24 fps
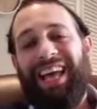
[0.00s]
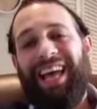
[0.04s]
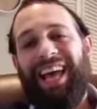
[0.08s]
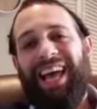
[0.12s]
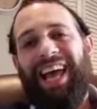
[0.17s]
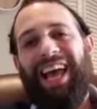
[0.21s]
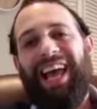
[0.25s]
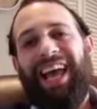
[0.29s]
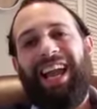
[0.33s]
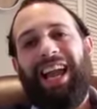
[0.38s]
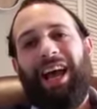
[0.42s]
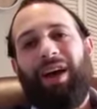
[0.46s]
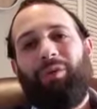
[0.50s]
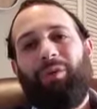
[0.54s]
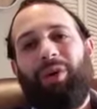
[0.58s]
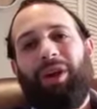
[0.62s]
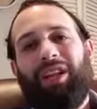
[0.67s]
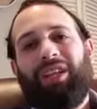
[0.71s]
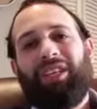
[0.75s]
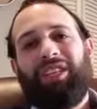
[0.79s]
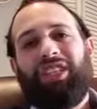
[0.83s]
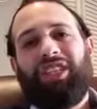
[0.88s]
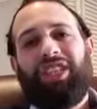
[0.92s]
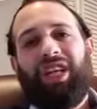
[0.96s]
And I wanted
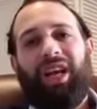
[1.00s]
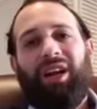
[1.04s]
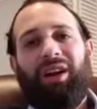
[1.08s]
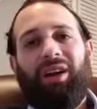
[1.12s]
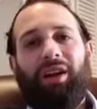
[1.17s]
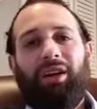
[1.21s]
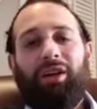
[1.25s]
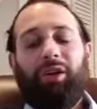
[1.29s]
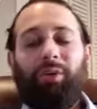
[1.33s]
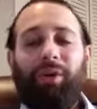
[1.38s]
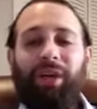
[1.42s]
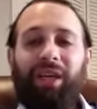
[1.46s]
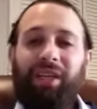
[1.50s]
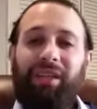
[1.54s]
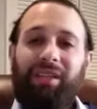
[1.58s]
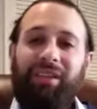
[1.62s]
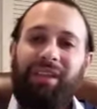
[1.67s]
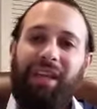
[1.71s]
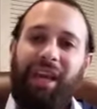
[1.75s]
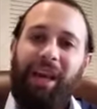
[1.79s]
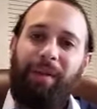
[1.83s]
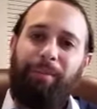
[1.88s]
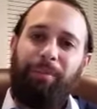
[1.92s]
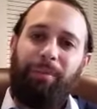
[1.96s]
to share a quick
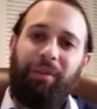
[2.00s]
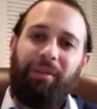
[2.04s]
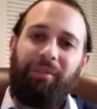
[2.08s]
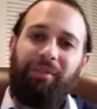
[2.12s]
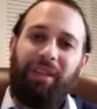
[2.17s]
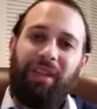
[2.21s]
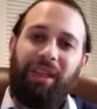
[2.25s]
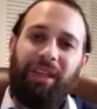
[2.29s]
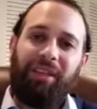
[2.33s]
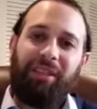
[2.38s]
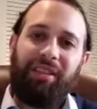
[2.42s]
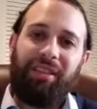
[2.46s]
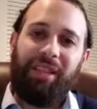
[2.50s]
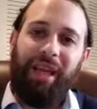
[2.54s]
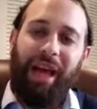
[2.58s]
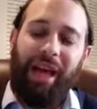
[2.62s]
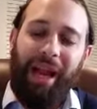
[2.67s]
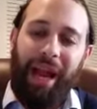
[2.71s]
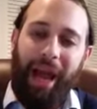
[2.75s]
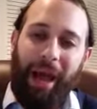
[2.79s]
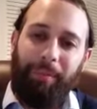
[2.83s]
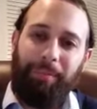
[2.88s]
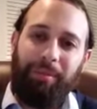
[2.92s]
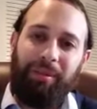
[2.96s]
example of this that
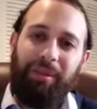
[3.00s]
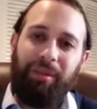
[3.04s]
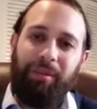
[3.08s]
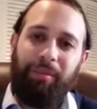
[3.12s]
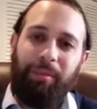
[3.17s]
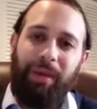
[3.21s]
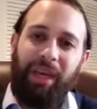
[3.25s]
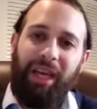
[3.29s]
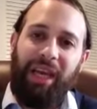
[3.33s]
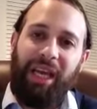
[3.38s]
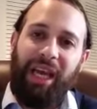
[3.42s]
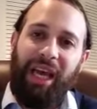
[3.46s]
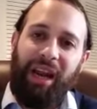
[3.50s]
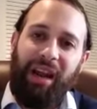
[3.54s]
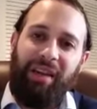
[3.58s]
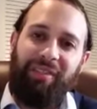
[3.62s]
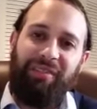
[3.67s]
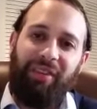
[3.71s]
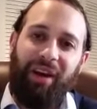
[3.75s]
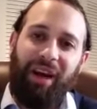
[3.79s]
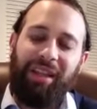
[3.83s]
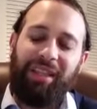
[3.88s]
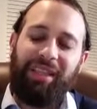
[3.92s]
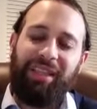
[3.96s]
happened to me, and I
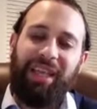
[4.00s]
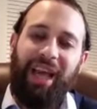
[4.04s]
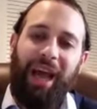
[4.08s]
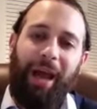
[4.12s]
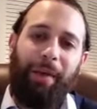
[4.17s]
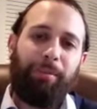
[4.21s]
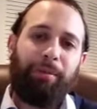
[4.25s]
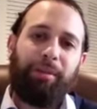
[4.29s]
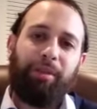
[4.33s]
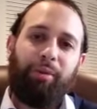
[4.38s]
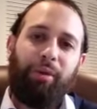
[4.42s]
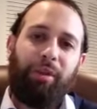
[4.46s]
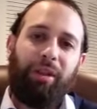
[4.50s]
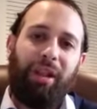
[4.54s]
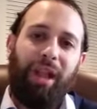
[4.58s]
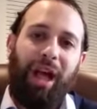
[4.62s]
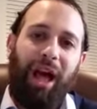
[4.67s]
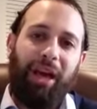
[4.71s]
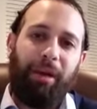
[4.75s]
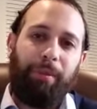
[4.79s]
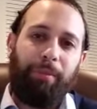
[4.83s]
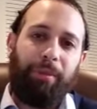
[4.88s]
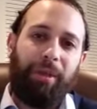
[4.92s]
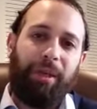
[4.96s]
find this happens with a
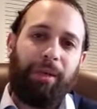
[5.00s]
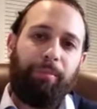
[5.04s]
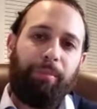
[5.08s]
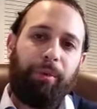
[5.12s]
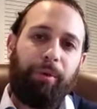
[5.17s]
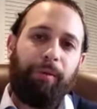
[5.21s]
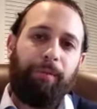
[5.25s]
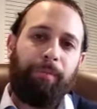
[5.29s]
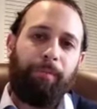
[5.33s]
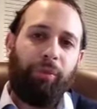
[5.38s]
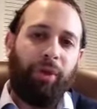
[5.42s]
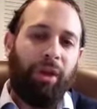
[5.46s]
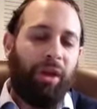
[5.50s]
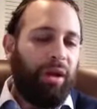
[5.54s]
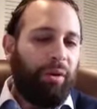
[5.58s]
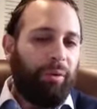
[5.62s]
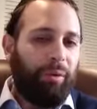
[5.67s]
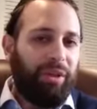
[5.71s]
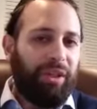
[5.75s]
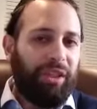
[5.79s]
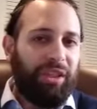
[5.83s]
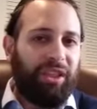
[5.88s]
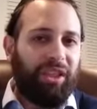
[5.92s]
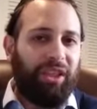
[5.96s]
lot of people, where
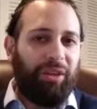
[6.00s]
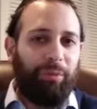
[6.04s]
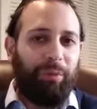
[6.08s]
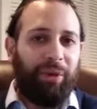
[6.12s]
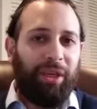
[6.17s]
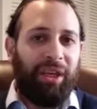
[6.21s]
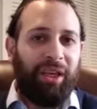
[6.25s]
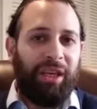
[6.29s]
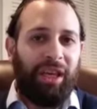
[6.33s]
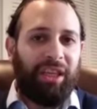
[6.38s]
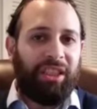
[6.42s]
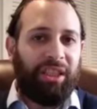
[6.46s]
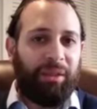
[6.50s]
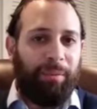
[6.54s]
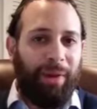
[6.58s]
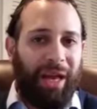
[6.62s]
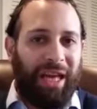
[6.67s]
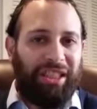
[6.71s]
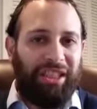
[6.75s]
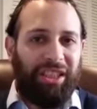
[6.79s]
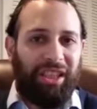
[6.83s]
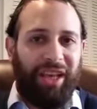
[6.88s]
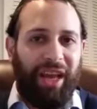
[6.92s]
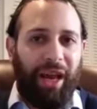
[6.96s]
this could be
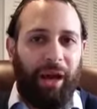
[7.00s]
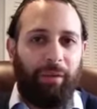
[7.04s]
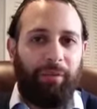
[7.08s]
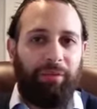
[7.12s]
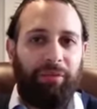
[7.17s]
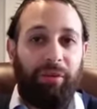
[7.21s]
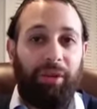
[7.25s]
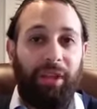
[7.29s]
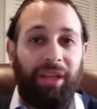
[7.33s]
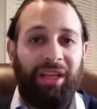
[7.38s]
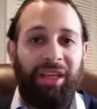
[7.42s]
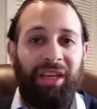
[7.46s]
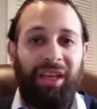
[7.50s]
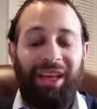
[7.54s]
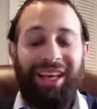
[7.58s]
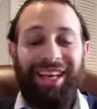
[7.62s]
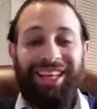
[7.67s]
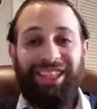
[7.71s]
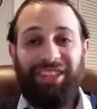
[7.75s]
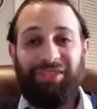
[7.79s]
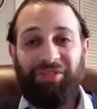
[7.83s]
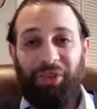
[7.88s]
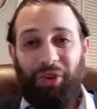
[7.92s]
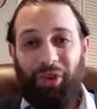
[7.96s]
especially helpful in
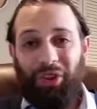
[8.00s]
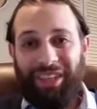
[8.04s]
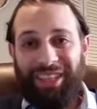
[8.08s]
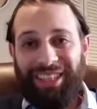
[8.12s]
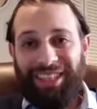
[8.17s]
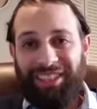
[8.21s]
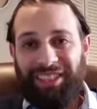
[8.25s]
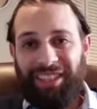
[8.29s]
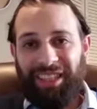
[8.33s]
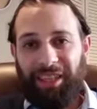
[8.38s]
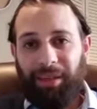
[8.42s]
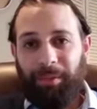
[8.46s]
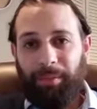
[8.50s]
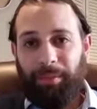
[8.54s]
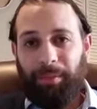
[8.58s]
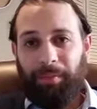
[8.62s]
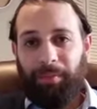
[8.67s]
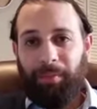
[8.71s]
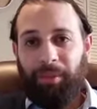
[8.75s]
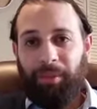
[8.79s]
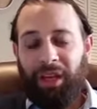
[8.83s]
is falling asleep.